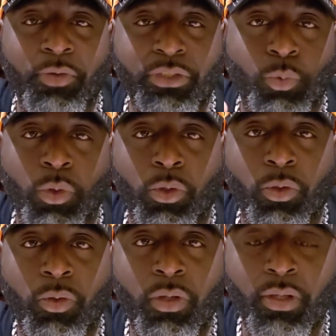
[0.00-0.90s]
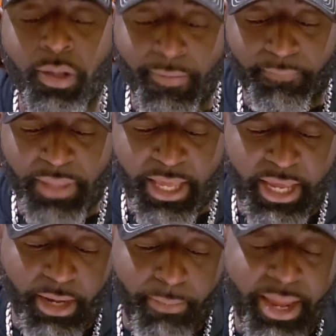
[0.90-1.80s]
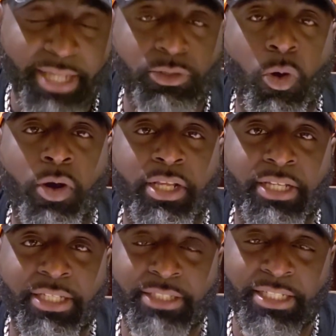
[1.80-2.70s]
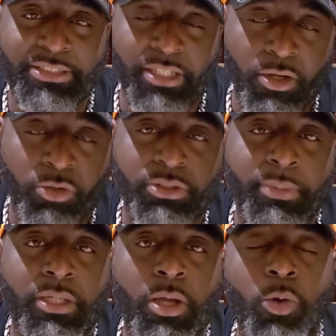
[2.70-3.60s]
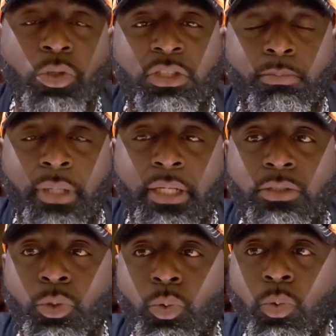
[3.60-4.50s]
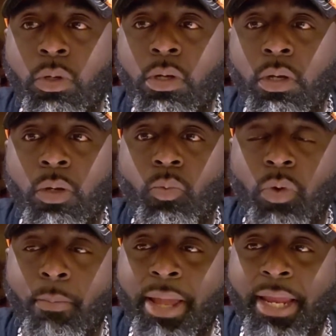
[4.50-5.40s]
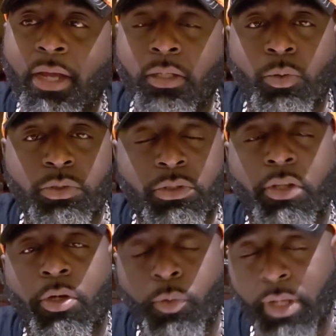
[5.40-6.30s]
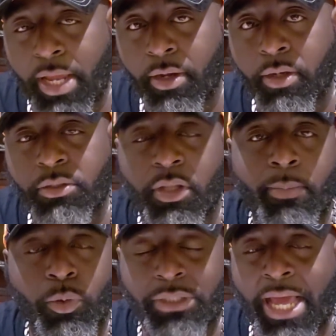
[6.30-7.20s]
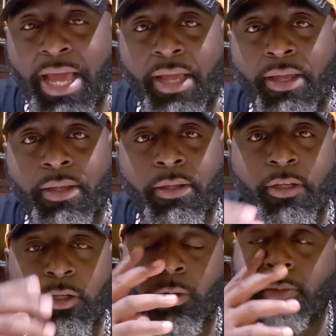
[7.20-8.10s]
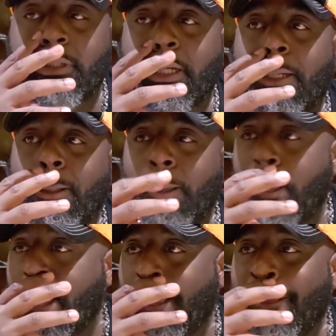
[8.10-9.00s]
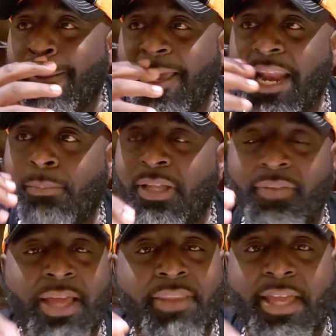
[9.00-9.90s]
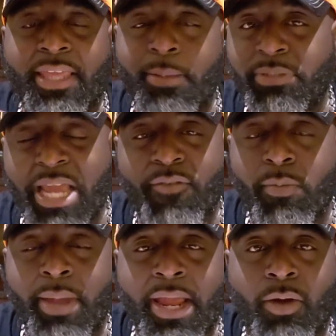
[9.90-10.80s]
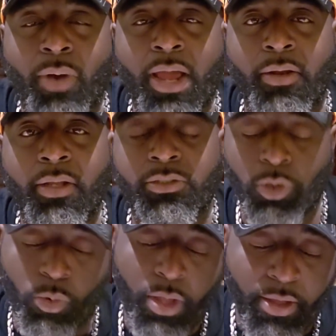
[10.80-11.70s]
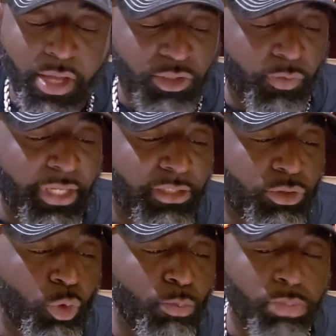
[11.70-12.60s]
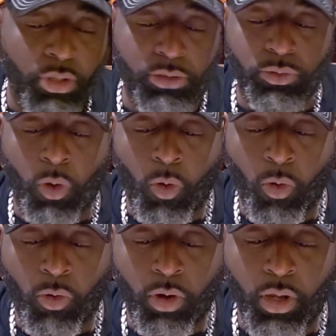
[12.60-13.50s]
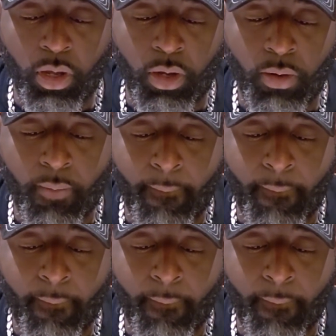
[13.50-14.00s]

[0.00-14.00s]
on this world, that in a man's heart, his ultimate goal should be to remain close to the Creator, to the Most High. You know what I'm saying? And I believe that keeps every man grounded. So these two books are